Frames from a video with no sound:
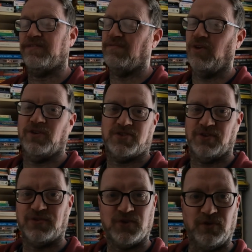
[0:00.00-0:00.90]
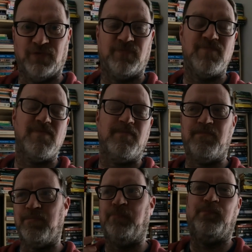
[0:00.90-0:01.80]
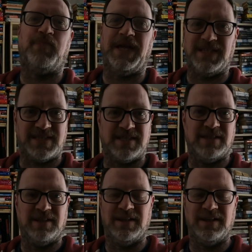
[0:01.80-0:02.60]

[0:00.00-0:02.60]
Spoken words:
lots of sort of bits,